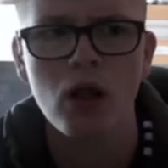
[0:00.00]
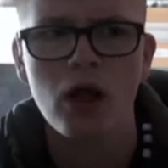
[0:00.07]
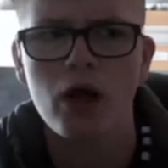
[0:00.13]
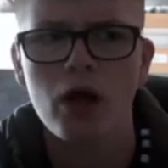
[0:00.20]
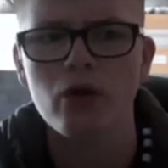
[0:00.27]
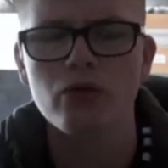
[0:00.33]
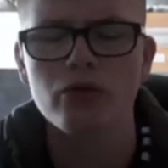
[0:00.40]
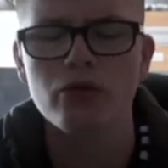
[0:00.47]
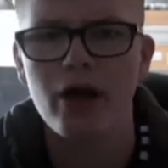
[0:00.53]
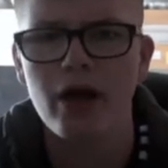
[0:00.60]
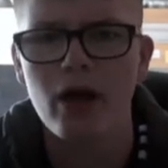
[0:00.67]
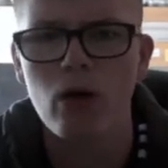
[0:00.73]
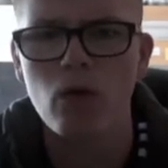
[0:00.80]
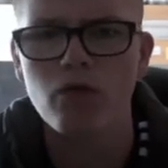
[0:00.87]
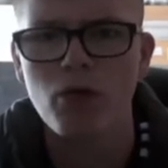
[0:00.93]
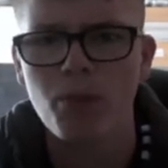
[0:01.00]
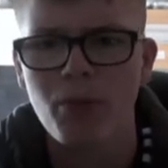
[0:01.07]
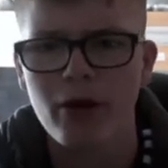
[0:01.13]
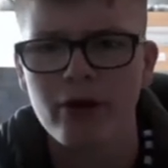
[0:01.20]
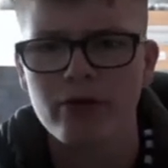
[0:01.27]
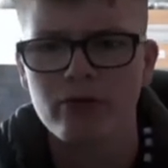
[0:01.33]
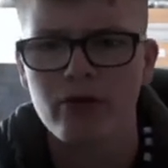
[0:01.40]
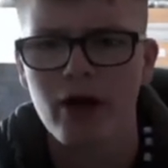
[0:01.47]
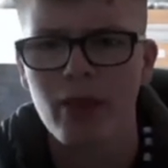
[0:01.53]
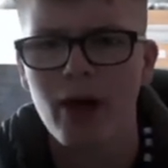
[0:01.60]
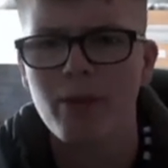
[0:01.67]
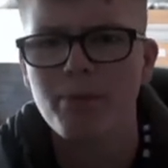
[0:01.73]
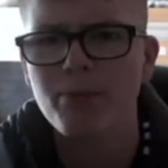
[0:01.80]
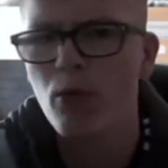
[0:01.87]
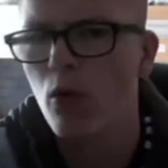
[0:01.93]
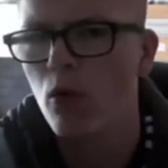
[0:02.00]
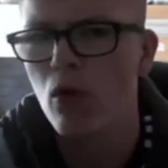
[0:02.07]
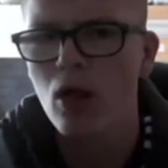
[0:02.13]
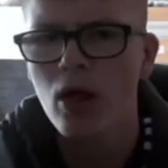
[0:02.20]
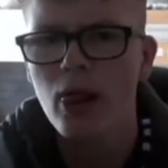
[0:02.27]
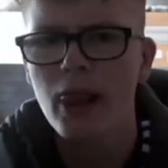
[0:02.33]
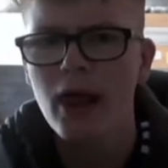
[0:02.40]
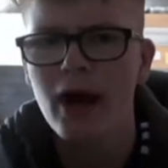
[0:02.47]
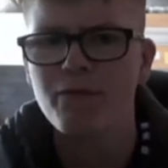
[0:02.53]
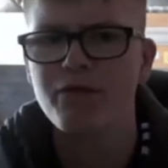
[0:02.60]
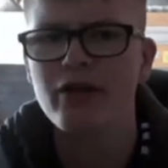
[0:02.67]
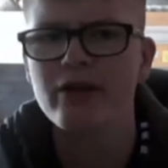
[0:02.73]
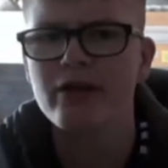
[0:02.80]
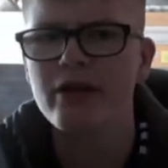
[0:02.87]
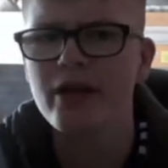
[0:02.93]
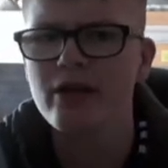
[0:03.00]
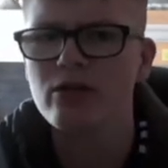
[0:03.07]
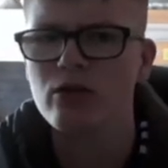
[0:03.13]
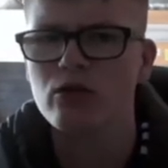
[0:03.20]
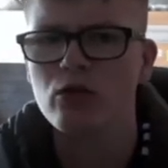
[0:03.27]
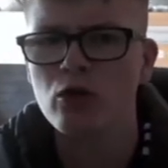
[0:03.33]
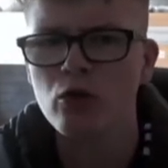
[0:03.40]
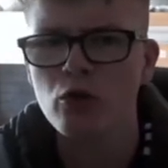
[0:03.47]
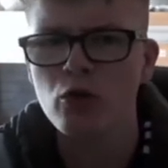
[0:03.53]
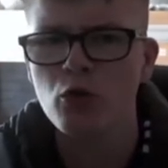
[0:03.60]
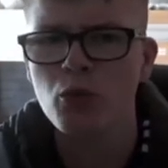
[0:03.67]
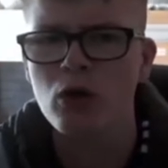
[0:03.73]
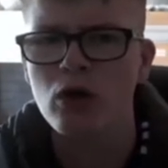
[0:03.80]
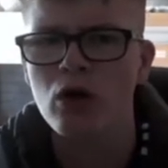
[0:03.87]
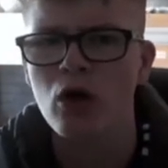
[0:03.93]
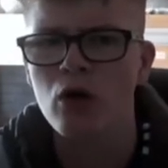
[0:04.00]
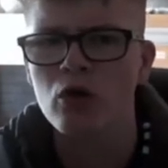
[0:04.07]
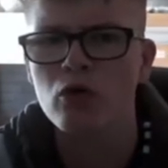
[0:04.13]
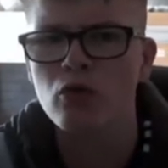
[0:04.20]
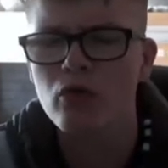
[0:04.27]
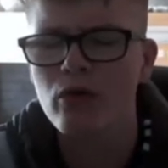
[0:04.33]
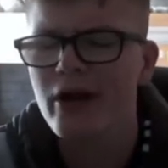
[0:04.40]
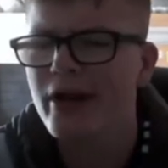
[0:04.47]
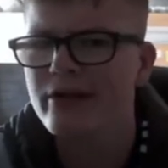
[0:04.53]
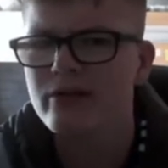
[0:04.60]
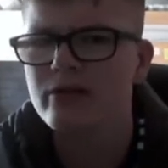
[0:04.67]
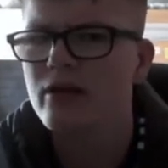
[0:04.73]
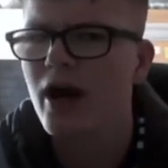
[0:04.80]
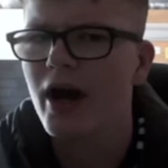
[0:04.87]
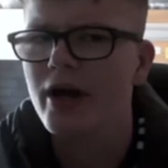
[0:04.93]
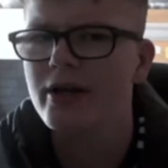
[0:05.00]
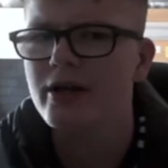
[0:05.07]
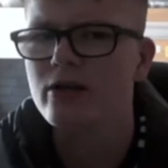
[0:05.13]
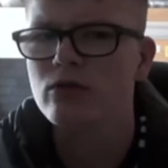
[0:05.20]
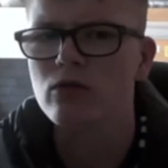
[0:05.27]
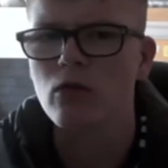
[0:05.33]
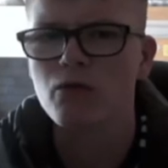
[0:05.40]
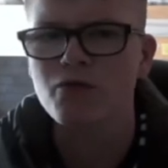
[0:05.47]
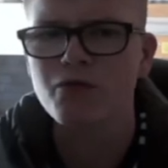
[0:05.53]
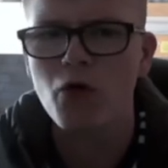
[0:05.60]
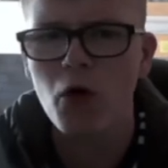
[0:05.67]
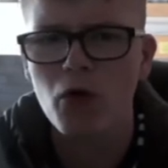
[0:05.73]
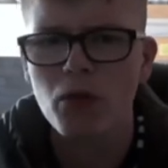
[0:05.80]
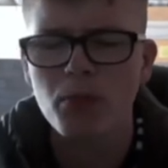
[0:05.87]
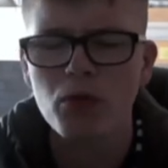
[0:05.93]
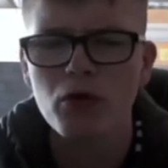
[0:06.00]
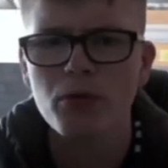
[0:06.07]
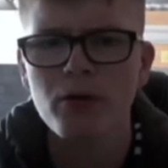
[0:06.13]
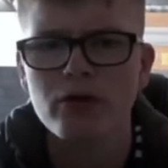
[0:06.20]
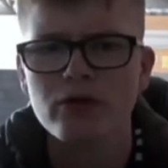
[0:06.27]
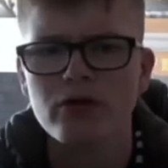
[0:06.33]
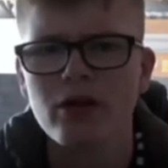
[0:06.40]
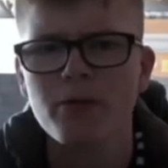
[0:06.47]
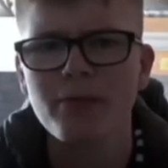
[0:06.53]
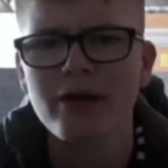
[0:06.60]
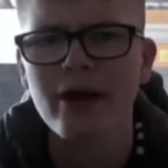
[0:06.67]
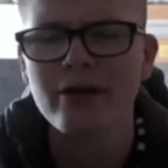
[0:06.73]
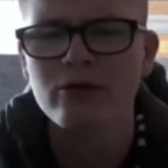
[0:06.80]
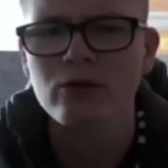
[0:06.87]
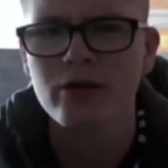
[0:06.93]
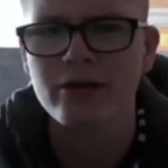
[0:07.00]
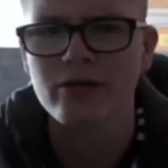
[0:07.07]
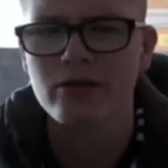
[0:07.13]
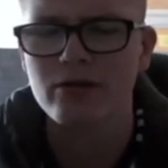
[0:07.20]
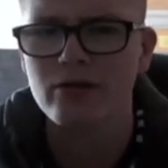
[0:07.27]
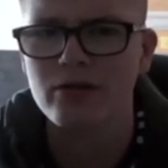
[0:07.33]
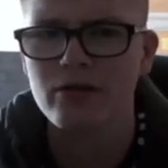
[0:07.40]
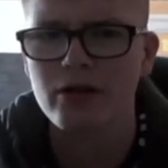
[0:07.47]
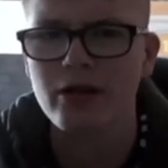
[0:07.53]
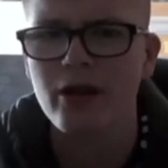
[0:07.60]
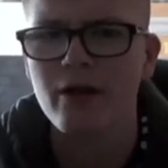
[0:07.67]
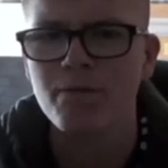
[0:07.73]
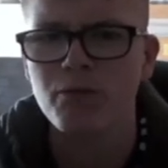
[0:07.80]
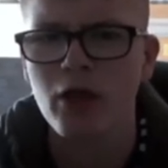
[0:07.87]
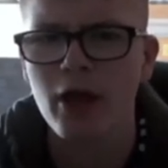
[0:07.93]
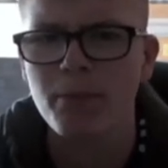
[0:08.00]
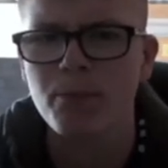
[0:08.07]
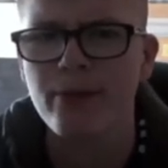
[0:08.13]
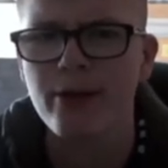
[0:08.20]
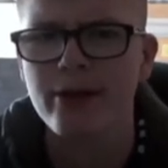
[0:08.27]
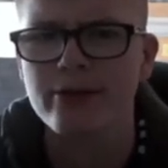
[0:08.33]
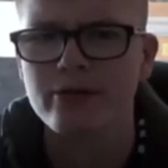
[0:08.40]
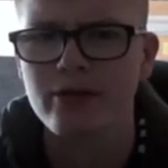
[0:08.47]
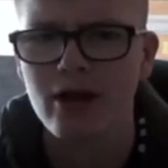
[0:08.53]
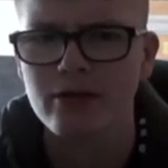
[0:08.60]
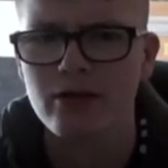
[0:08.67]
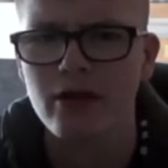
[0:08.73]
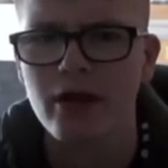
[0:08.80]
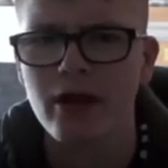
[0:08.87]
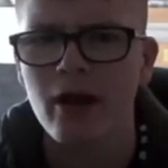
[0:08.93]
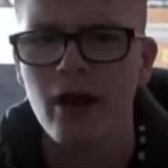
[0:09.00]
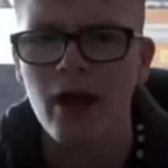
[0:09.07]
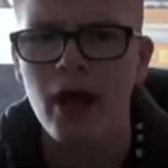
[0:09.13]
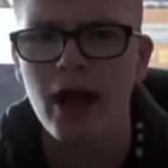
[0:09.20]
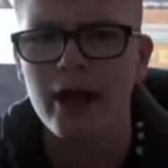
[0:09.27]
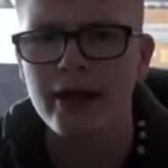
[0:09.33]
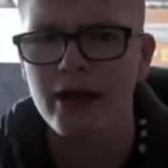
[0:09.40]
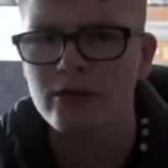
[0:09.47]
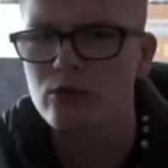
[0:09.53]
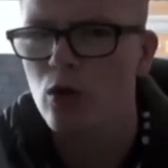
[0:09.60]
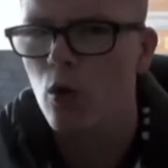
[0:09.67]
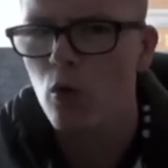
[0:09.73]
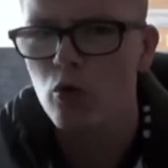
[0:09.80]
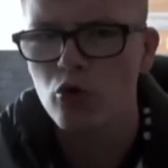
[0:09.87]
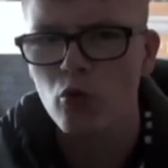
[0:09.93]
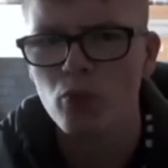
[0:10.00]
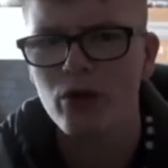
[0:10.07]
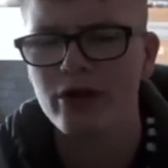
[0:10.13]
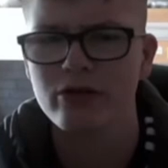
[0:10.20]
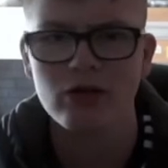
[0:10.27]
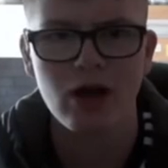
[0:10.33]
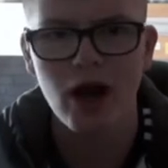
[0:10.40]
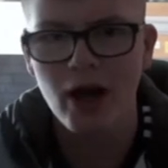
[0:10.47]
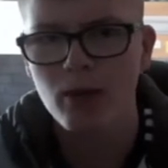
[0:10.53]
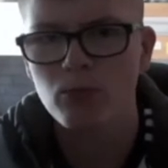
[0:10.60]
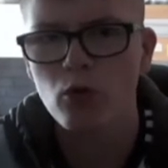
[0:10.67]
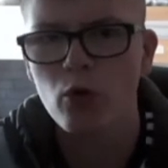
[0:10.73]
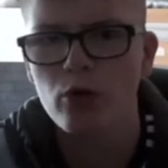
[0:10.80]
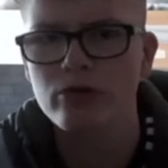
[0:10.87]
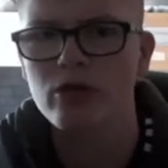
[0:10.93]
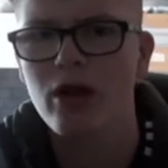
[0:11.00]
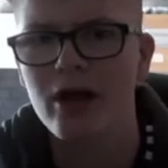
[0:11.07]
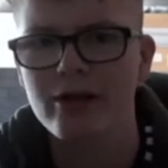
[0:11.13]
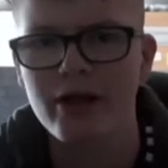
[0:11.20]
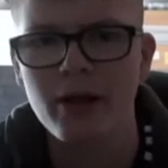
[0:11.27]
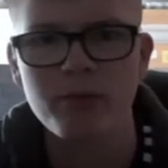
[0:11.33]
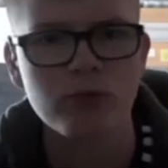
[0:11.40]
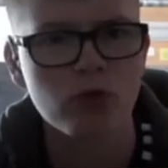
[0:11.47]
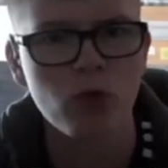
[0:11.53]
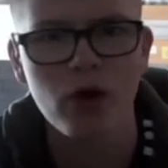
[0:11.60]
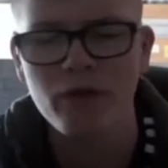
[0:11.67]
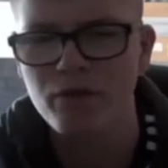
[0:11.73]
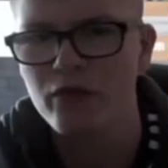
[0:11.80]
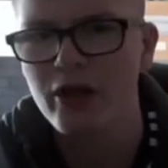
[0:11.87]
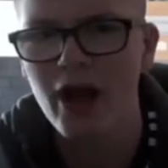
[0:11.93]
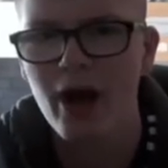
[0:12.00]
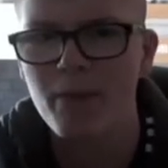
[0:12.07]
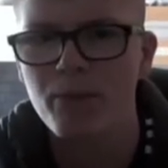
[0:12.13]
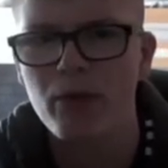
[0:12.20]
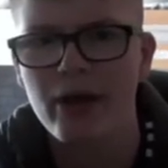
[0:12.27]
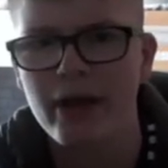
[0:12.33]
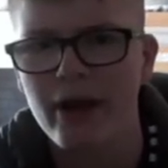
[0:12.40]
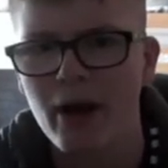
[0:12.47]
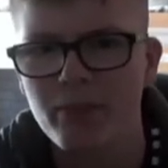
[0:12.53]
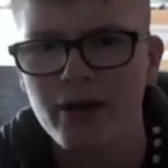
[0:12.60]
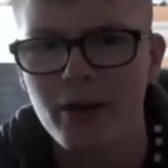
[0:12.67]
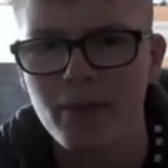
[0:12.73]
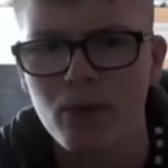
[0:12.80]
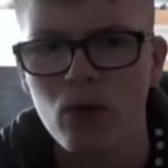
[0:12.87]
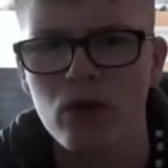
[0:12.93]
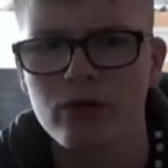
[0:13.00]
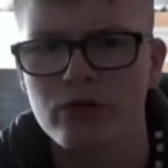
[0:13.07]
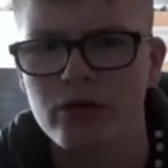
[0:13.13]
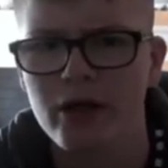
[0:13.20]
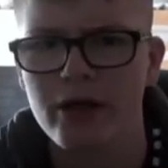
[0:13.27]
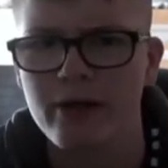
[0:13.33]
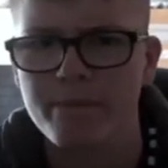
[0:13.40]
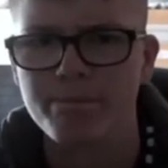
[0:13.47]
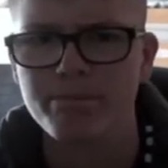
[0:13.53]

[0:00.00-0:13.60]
and their other players like that. But I think these are two great signings for the Bluebirds. It'd be interesting to see if they play Saturday against Oldham, which I am going to that game. So if they are playing, I'll be able to see